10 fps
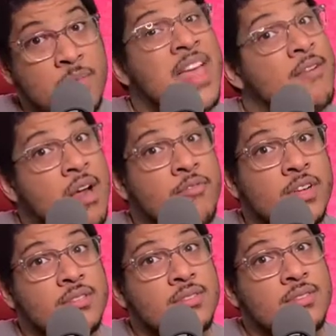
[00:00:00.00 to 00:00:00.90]
that
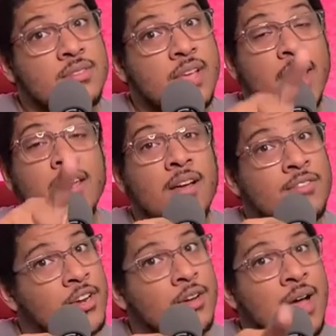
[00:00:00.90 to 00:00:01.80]
reference, and y'all,
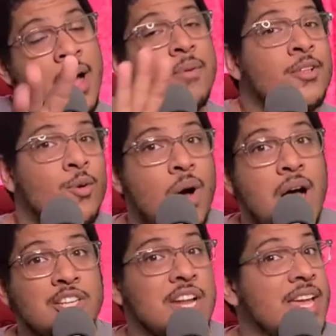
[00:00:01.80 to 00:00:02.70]
you know, I'm a little
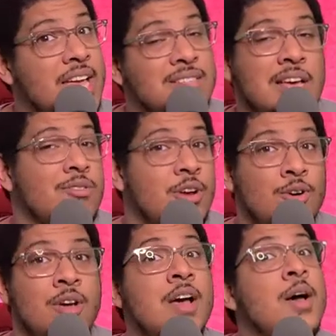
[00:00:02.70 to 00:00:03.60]
washed, I guess, I don't
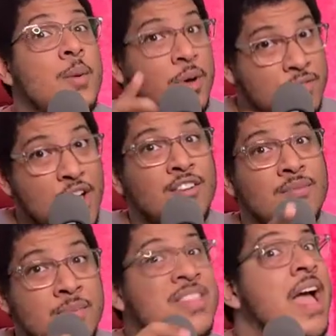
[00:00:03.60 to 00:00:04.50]
know. But if y'all
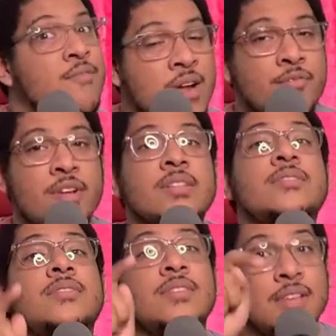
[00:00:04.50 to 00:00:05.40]
remember that
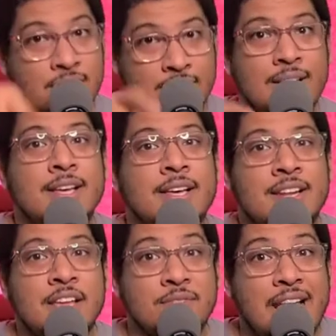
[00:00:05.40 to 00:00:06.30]
reference,
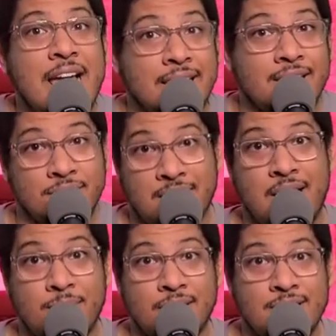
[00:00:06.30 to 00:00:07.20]
leave a like, leave a
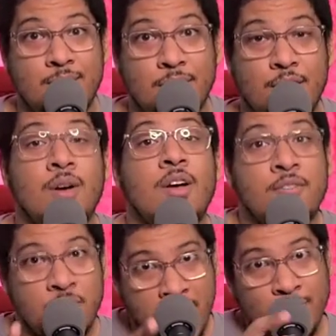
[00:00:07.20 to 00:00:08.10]
comment down below
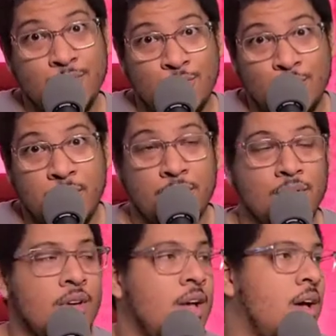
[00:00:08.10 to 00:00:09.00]
for my YouTube people.
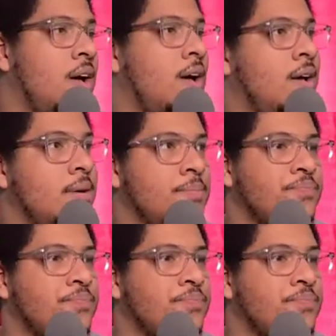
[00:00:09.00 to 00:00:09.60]
Um,